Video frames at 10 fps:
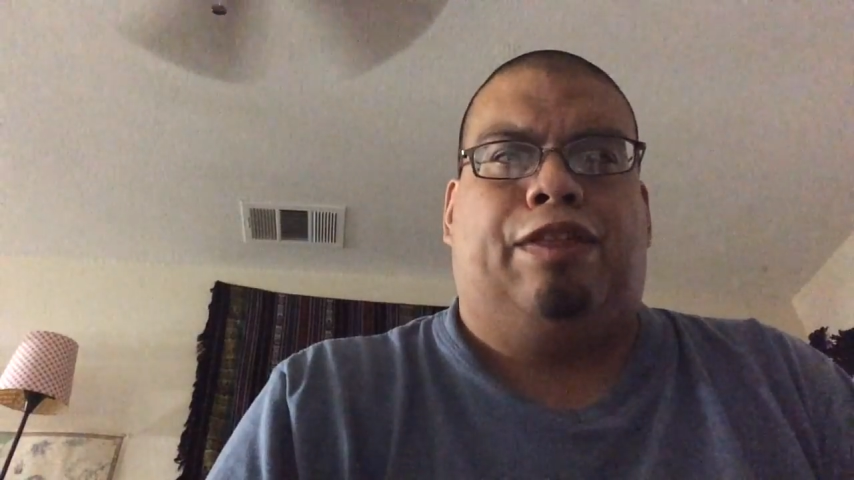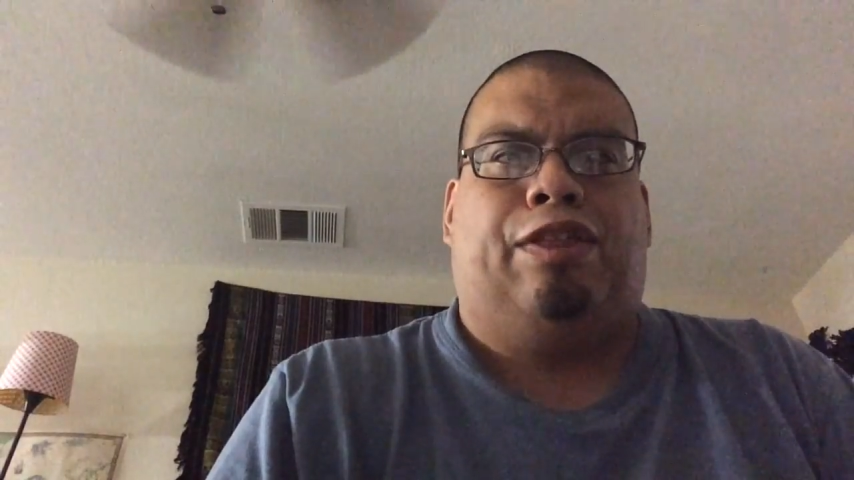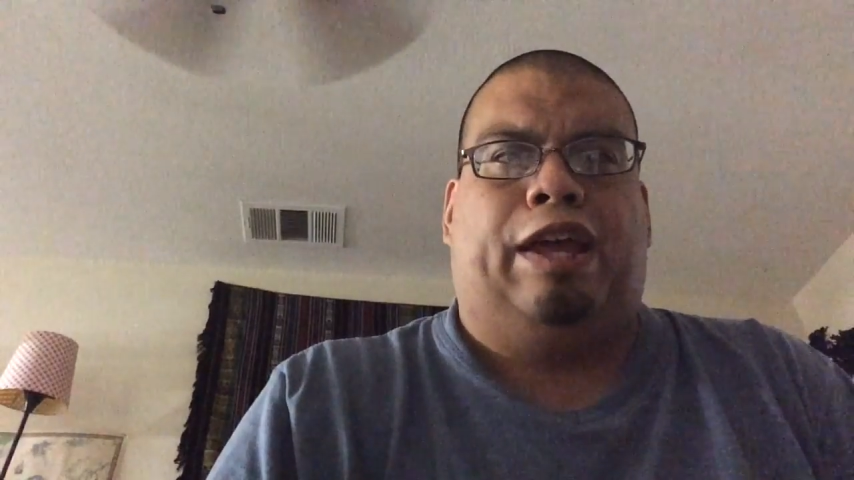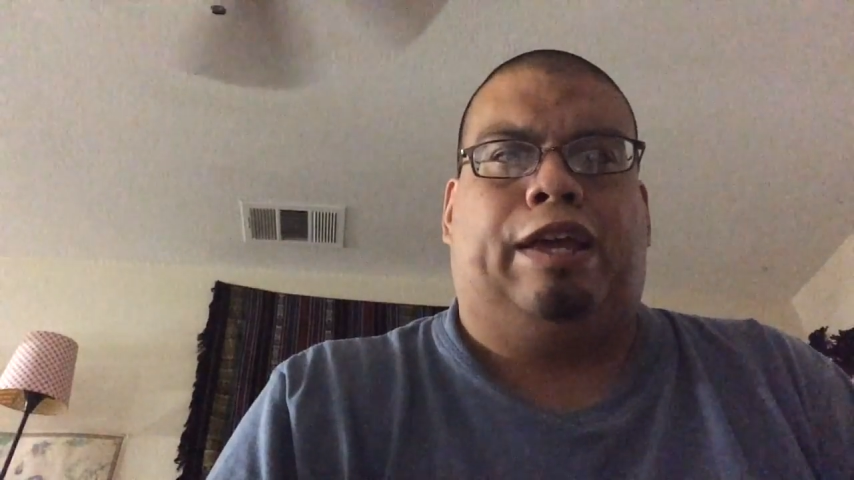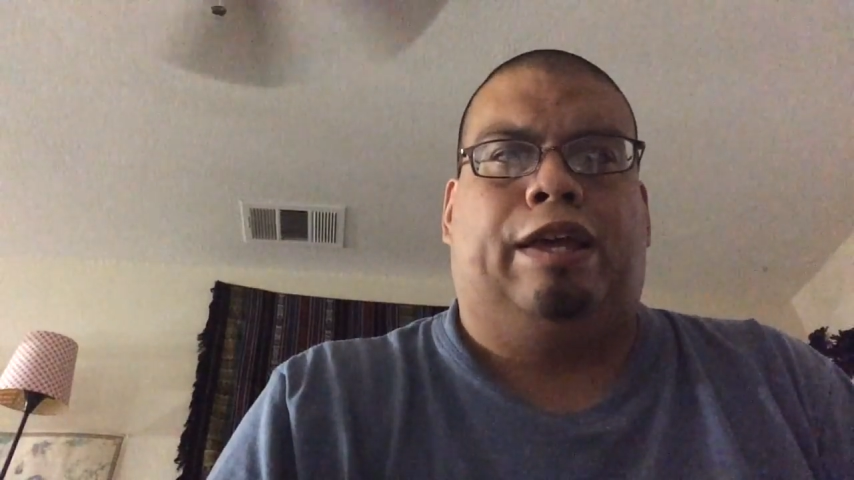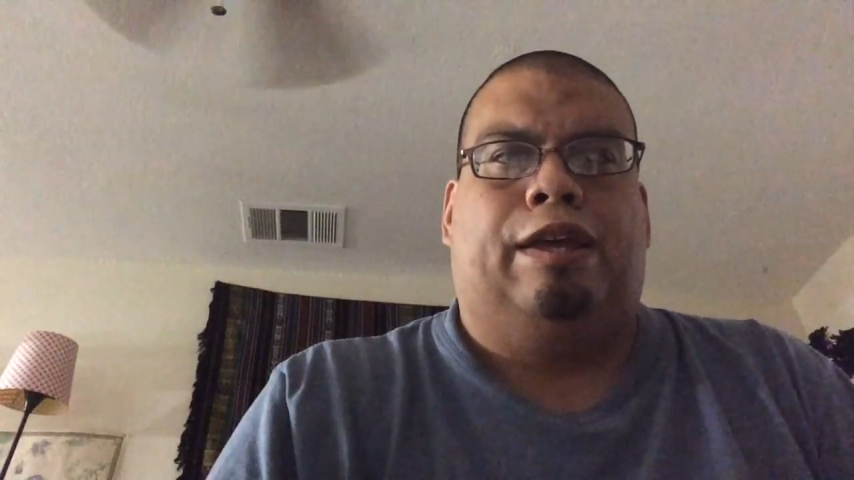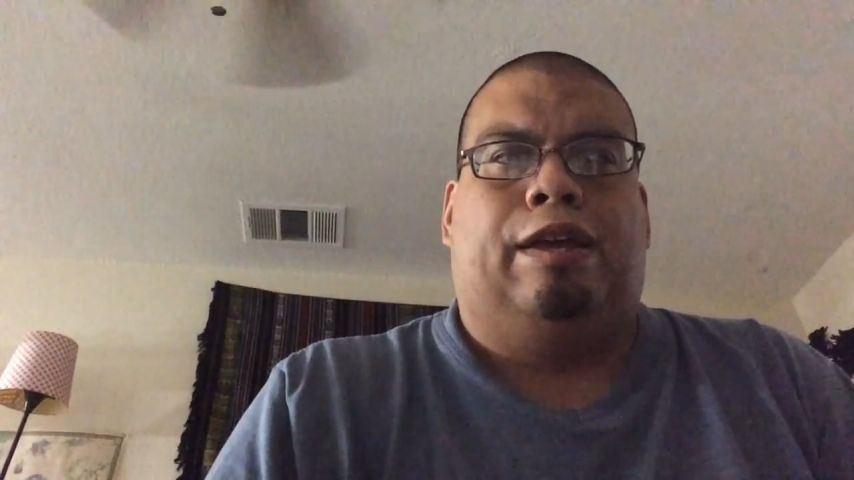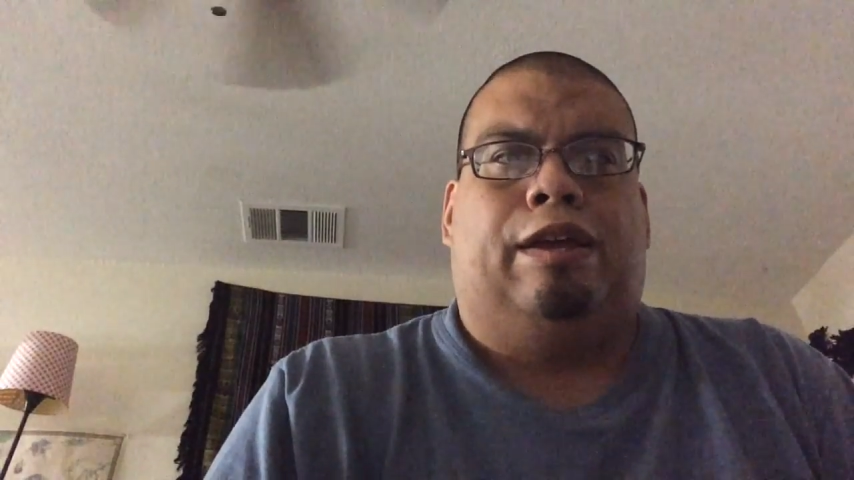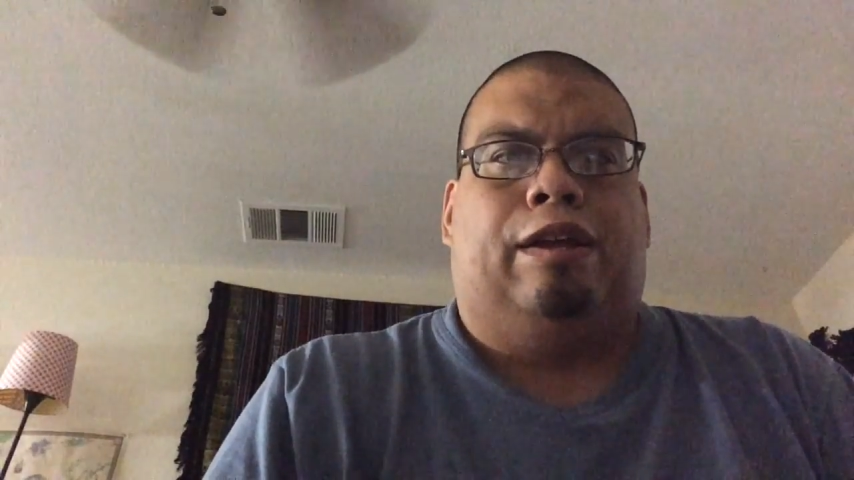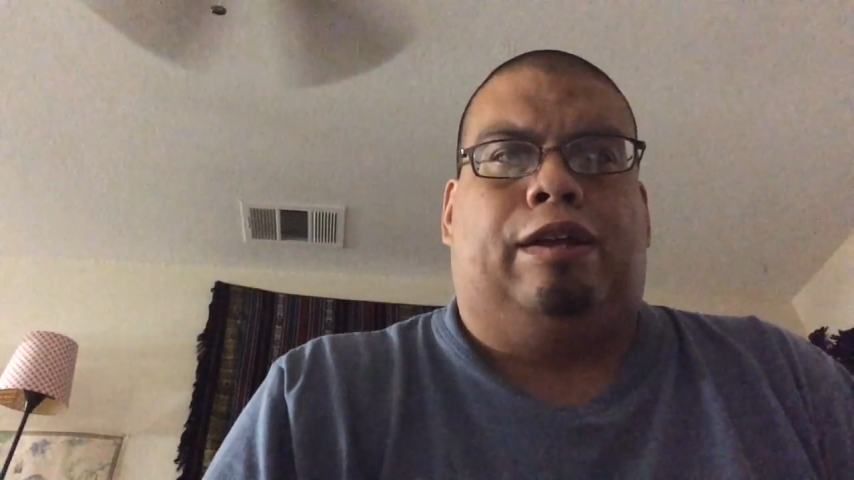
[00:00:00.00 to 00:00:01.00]
I think,
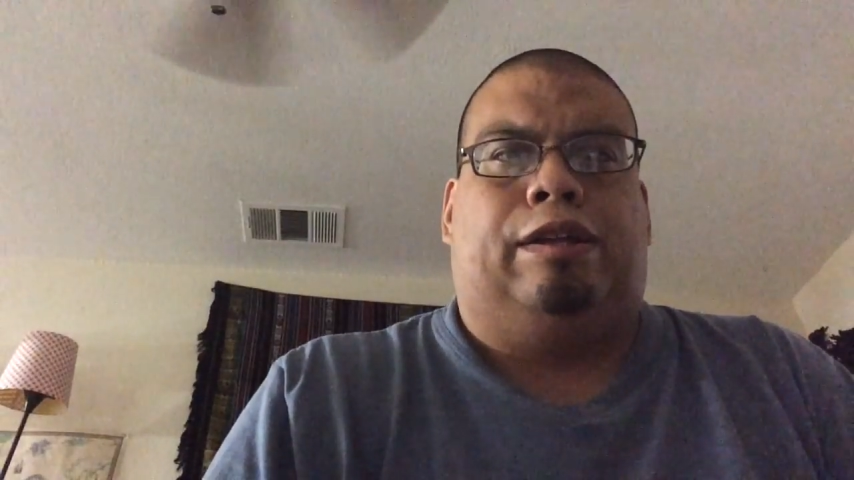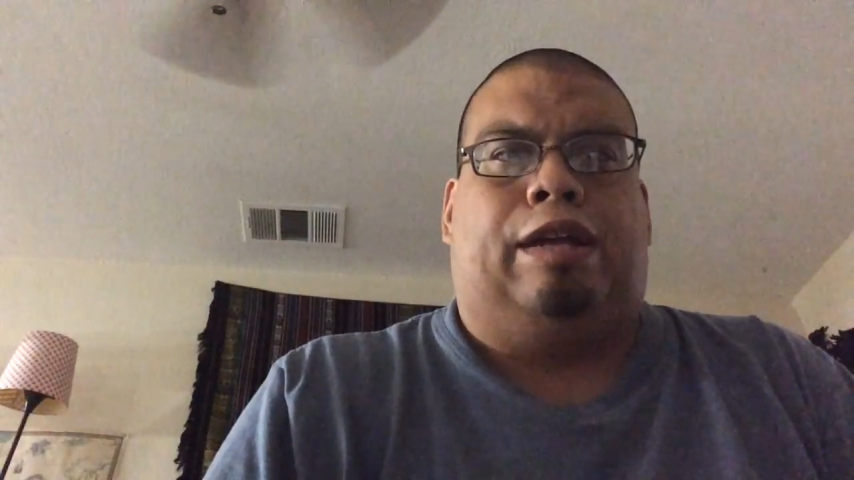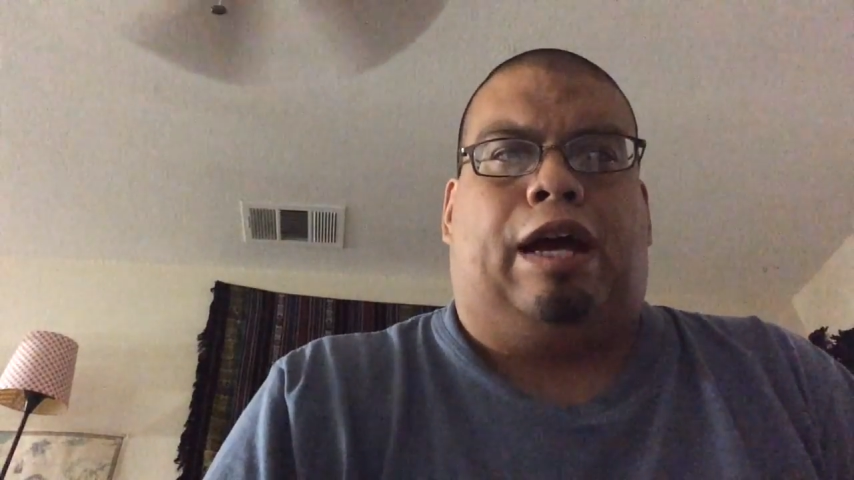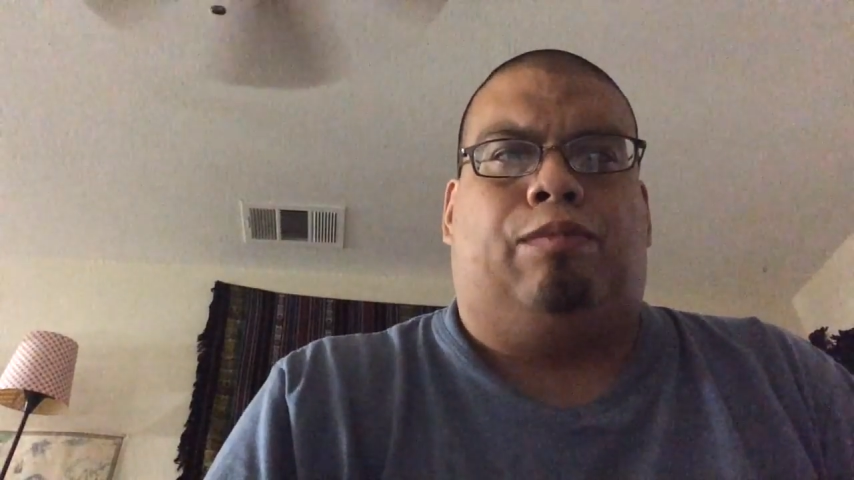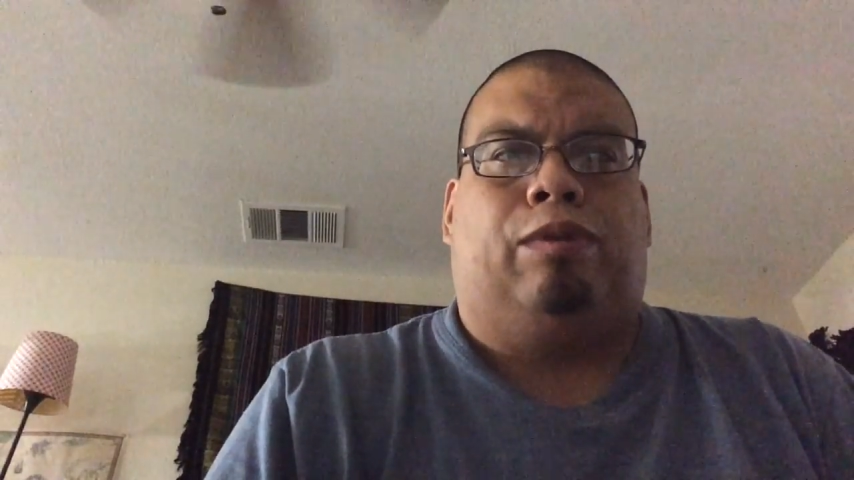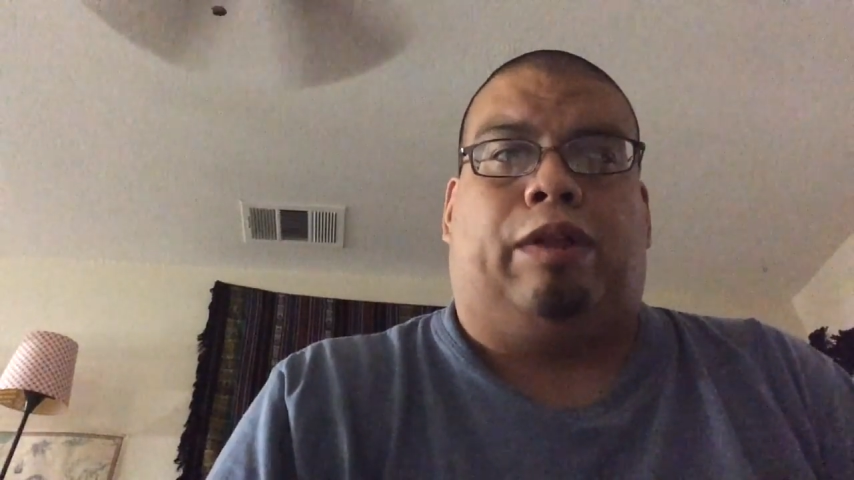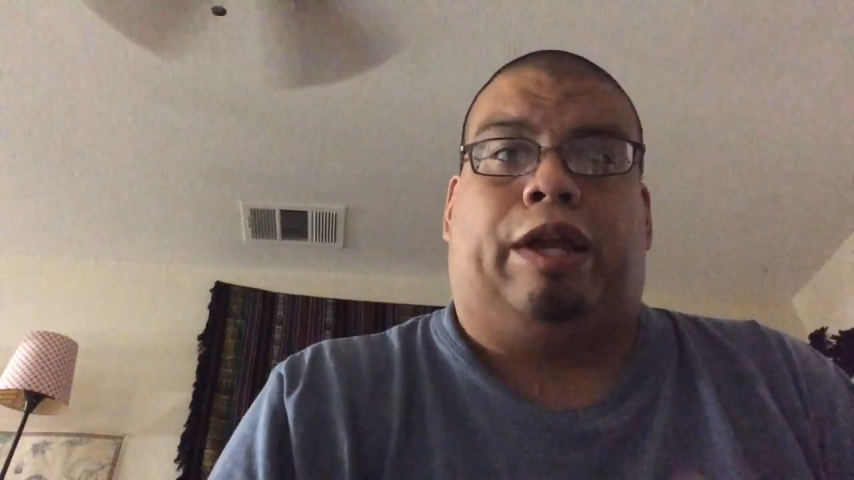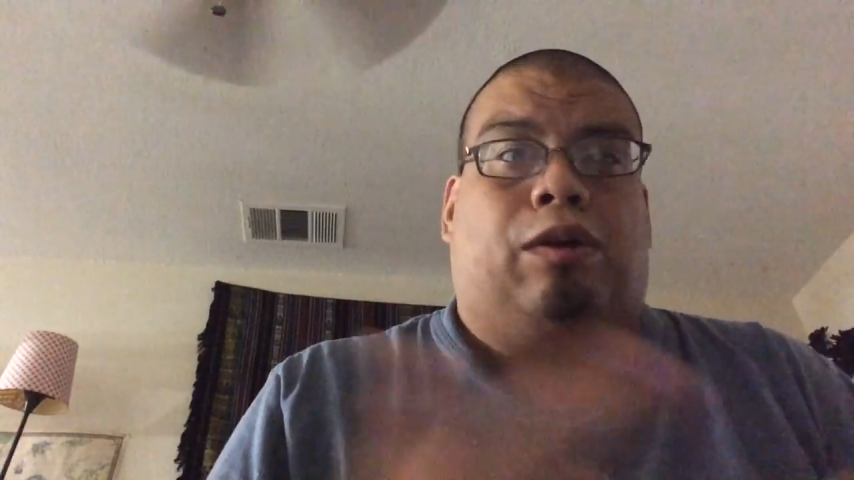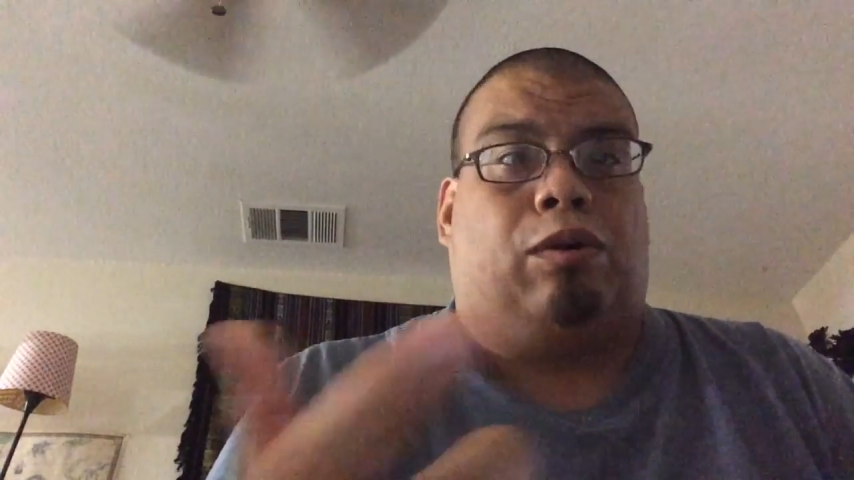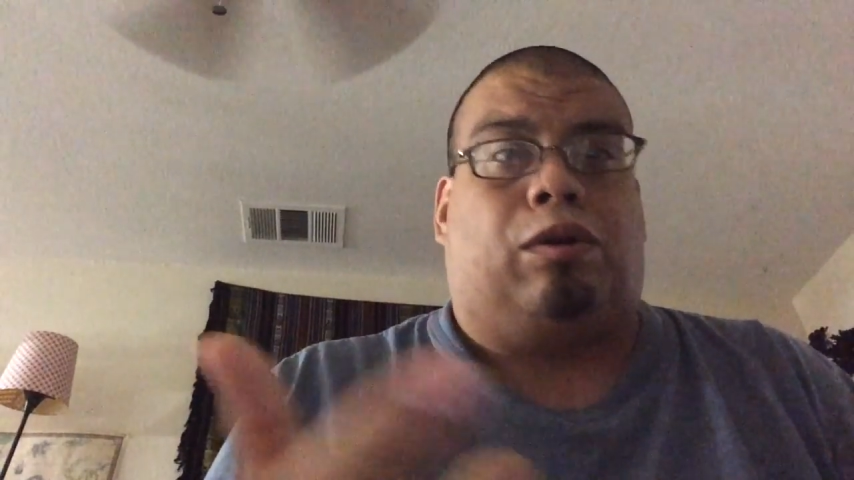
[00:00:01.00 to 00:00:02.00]
God
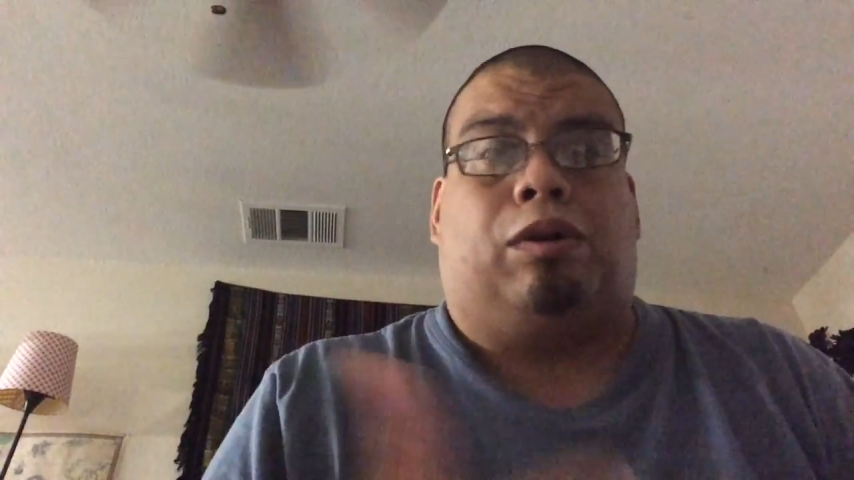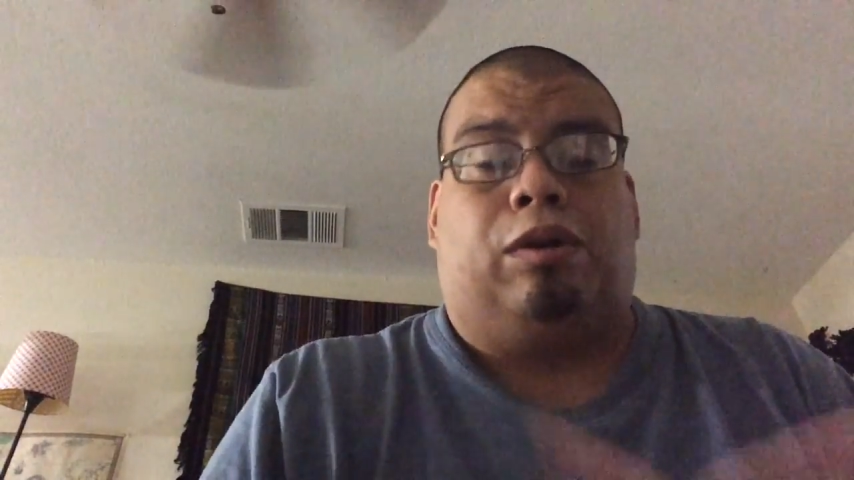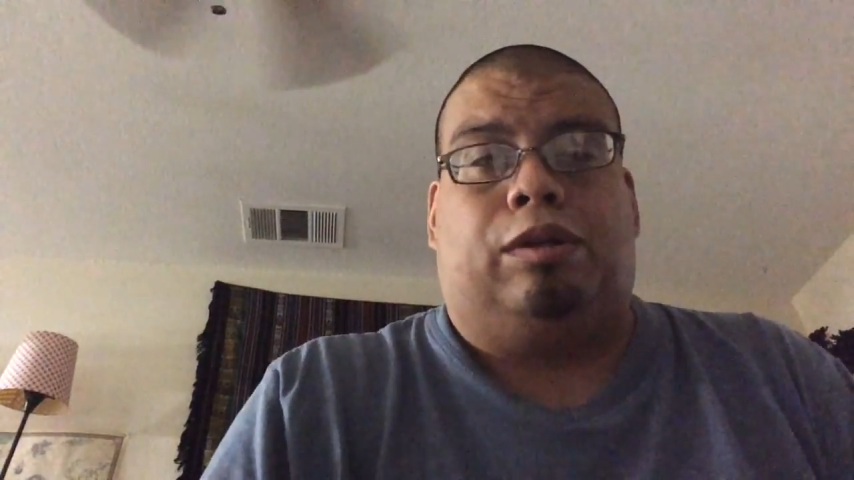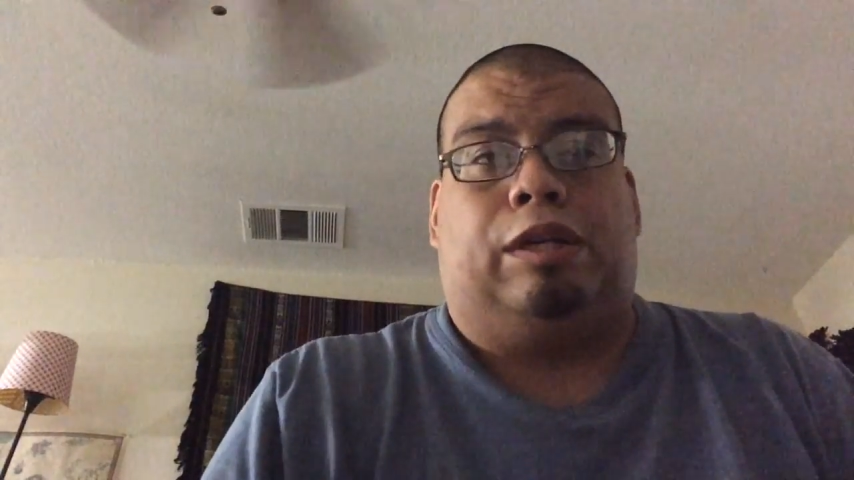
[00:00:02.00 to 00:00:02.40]
willing, or